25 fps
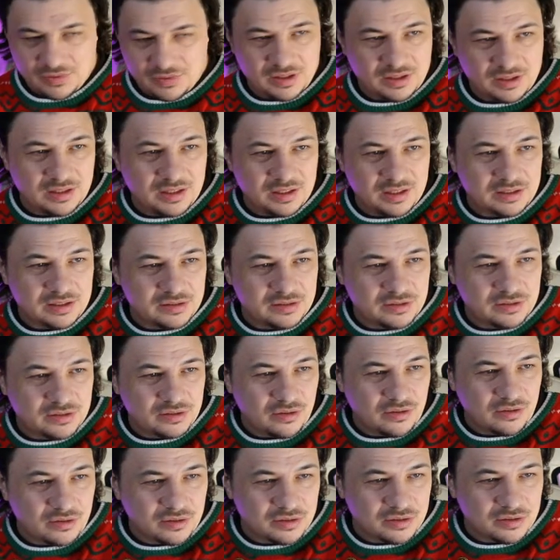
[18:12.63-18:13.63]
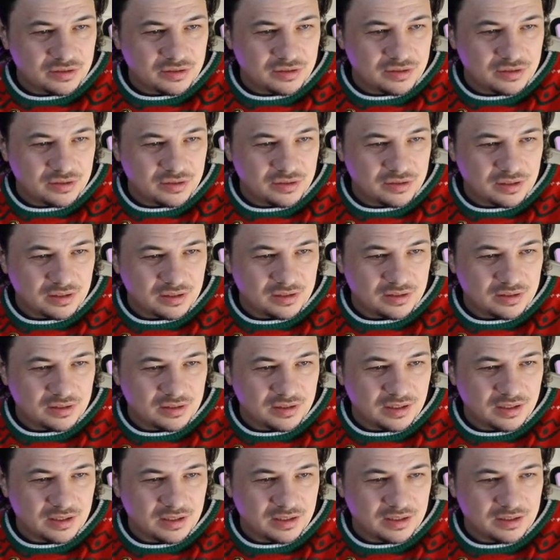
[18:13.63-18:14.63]
let's search, and
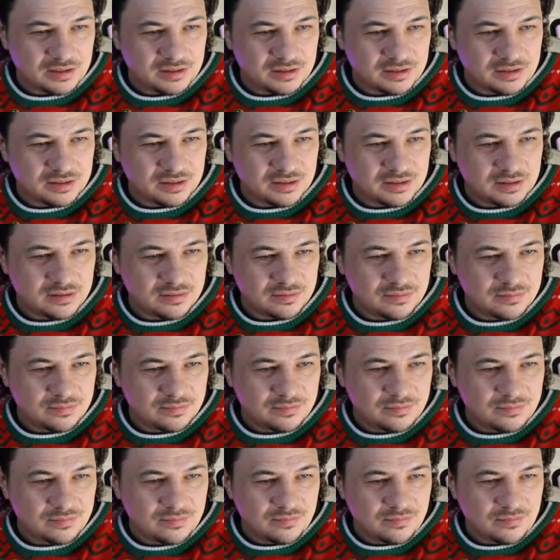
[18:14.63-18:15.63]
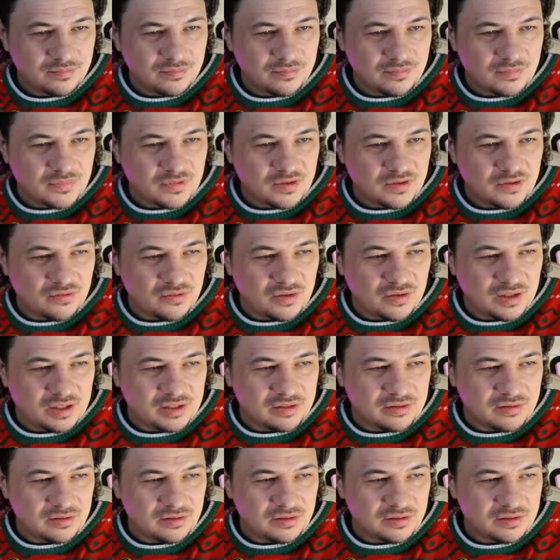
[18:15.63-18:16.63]
let's
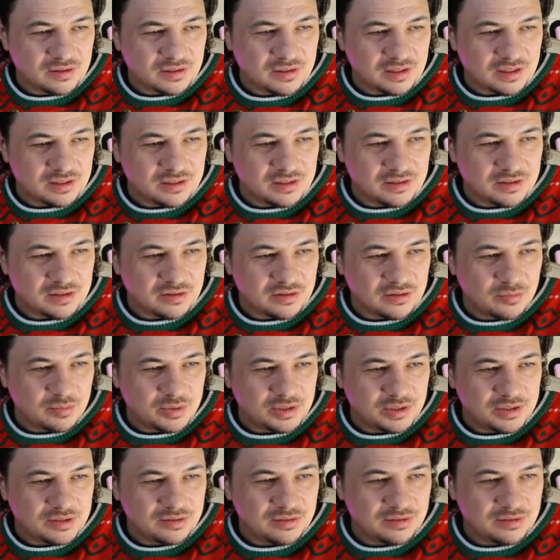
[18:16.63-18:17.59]
find all in current document.